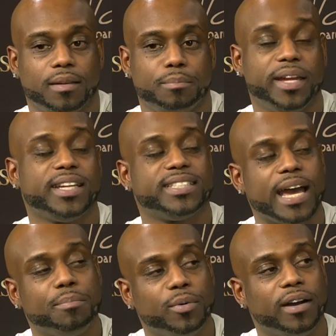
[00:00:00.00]
be an
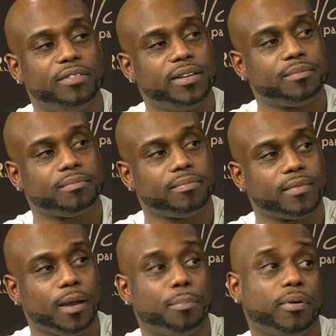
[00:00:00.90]
example of it.
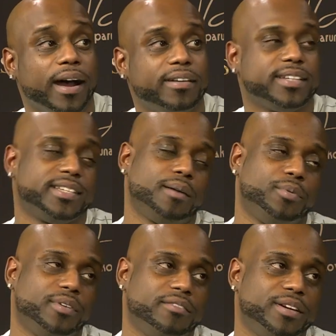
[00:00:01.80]
A proud
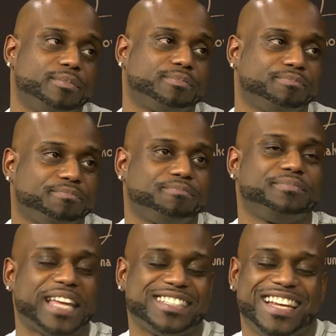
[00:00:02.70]
example of it.
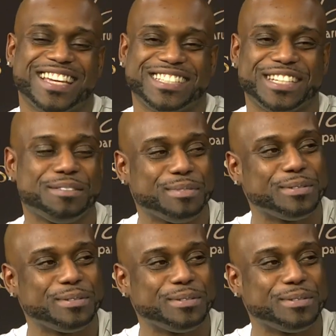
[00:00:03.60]
That's legacy to me.